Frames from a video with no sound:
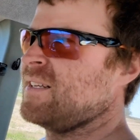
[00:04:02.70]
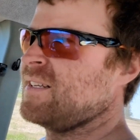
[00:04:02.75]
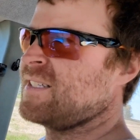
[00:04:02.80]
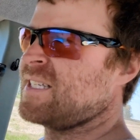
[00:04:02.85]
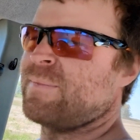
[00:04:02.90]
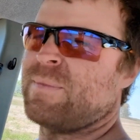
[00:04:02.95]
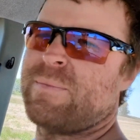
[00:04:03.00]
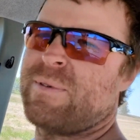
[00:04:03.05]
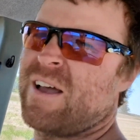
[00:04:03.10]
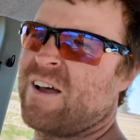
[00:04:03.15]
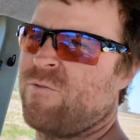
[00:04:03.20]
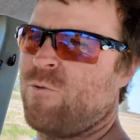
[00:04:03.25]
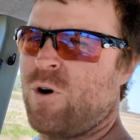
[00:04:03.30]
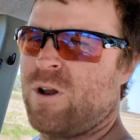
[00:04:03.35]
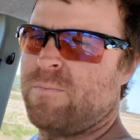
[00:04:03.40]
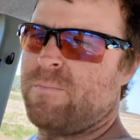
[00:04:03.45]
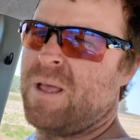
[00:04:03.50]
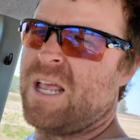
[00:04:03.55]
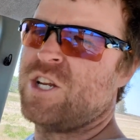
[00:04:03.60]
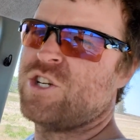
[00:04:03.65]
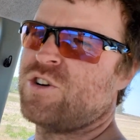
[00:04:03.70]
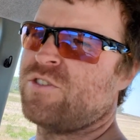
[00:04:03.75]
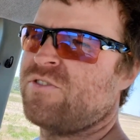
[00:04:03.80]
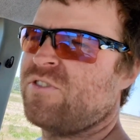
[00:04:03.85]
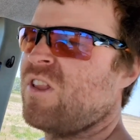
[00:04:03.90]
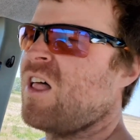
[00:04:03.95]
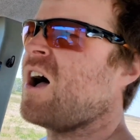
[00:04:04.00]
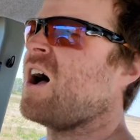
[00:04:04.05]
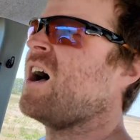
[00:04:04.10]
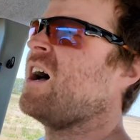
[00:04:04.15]
some of them have one major
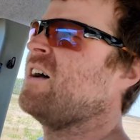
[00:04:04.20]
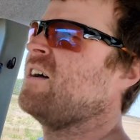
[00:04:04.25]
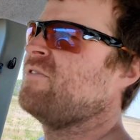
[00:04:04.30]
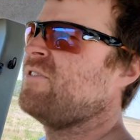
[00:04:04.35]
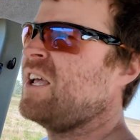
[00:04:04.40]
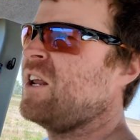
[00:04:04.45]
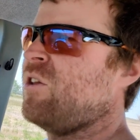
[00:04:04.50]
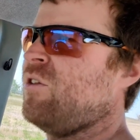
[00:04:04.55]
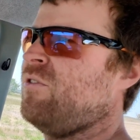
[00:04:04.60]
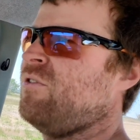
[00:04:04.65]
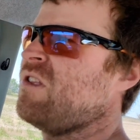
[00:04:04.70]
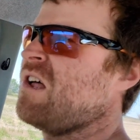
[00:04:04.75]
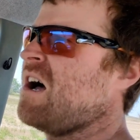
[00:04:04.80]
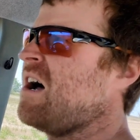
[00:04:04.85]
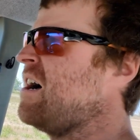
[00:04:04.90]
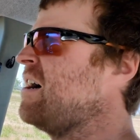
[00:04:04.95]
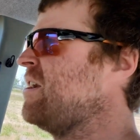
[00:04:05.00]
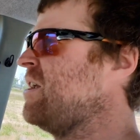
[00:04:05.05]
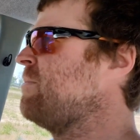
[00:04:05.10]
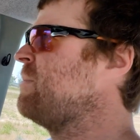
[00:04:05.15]
flaw, fatal flaw in